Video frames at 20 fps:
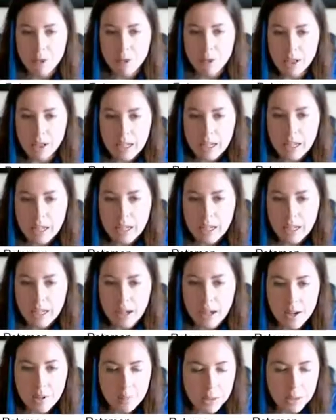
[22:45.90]
really,
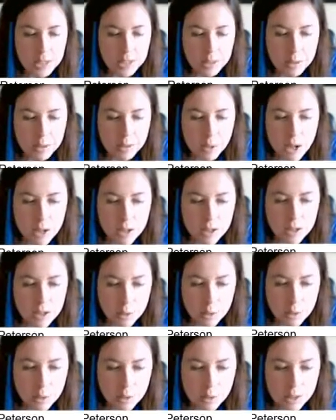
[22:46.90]
because,
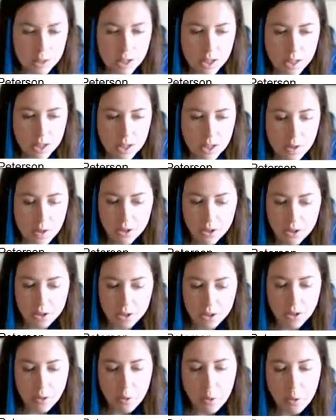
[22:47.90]
there was nothing out there.
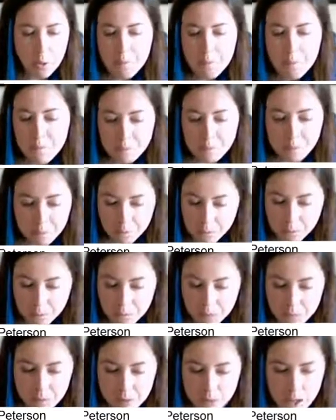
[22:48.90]
So
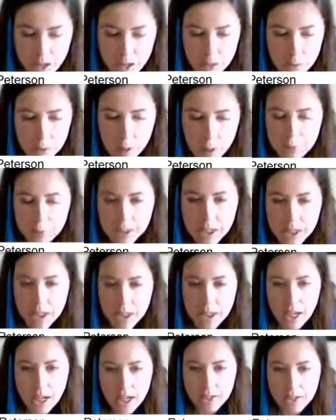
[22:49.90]
I was probably
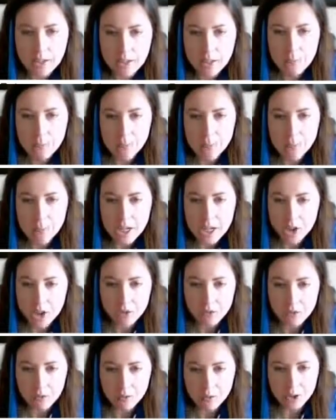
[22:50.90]
collecting
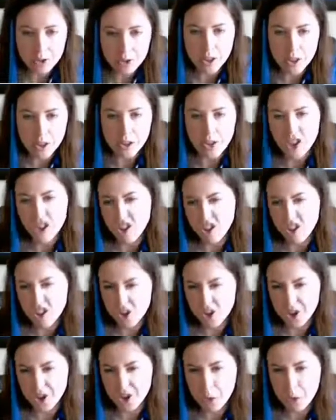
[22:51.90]
information for 6 years
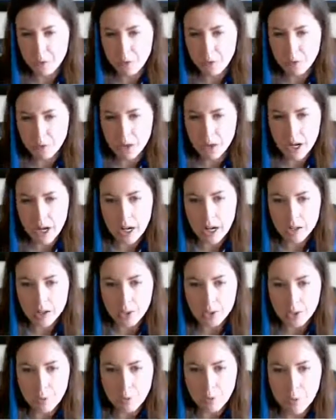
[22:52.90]
or so before I
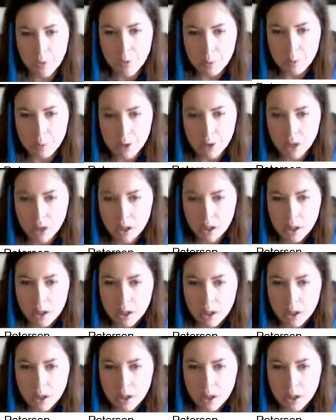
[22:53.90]
actually wrote the book.